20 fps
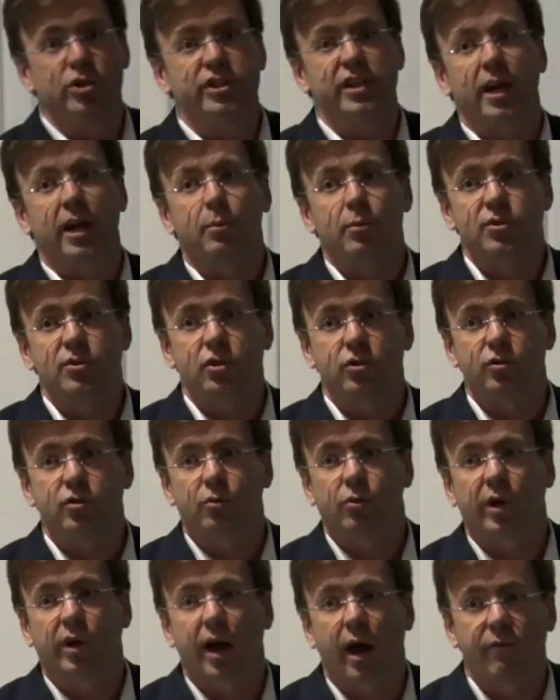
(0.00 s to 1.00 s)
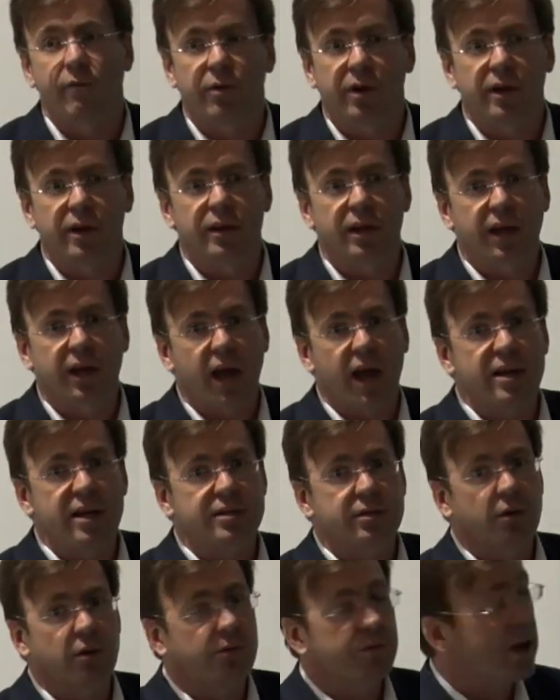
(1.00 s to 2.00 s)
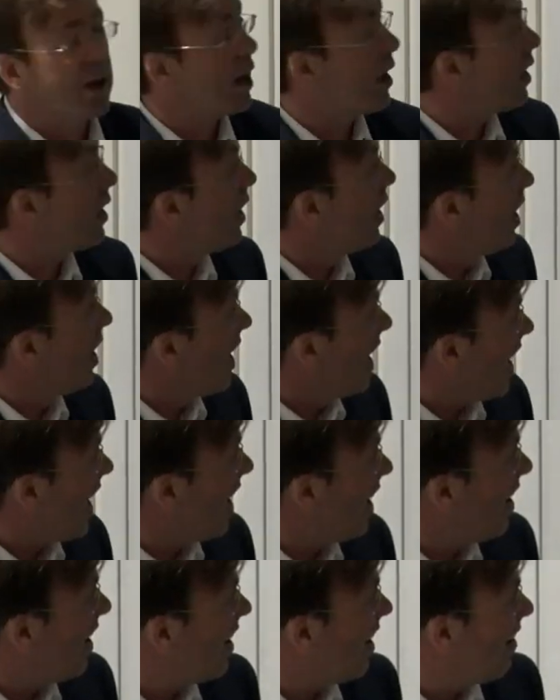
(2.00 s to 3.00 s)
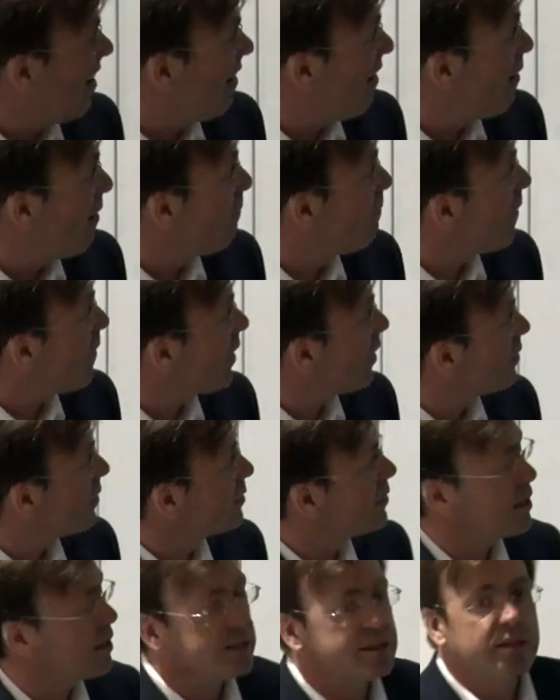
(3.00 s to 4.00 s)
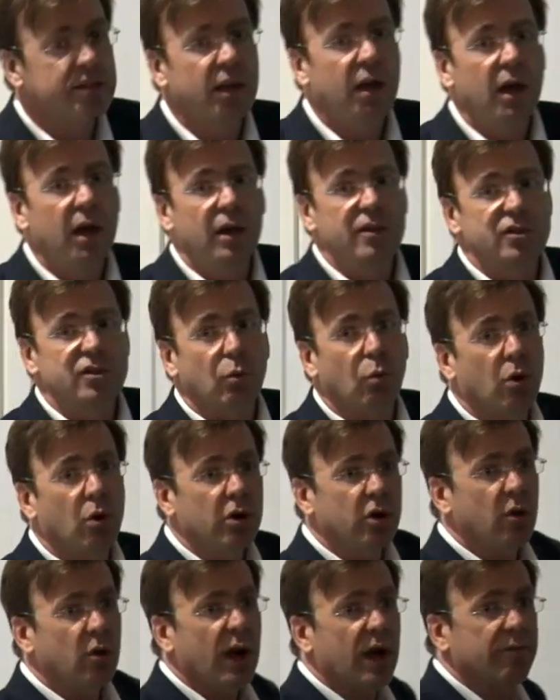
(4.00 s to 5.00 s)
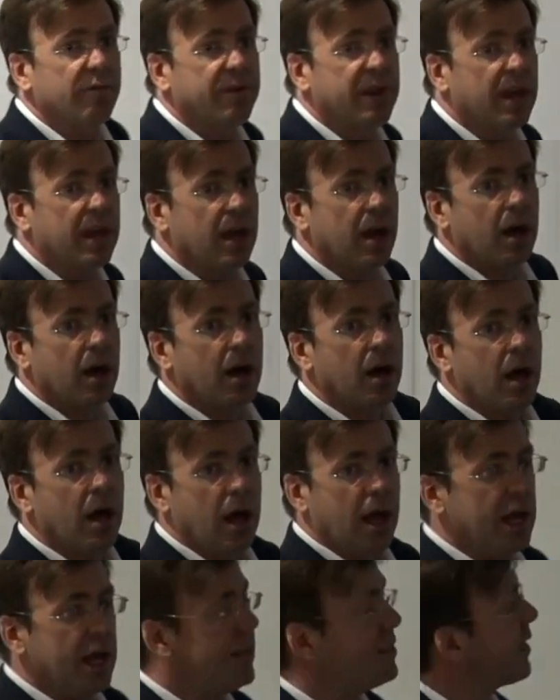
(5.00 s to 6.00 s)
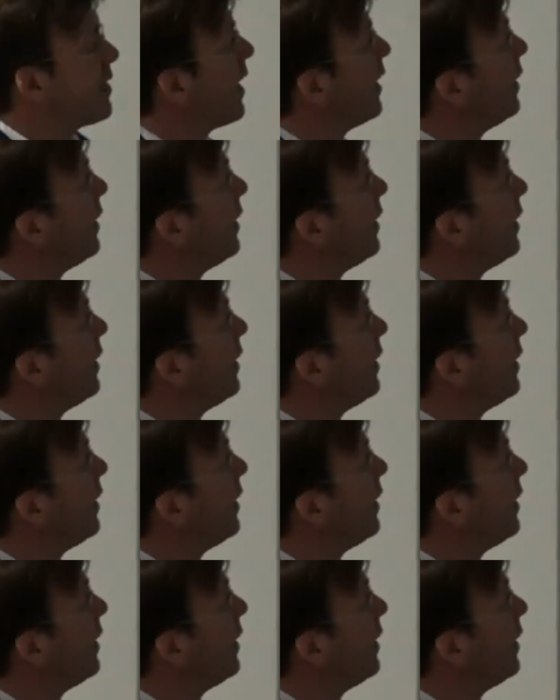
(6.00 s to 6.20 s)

enables you to recover in the case of a, uh, a, a failed disk. So what you have here is a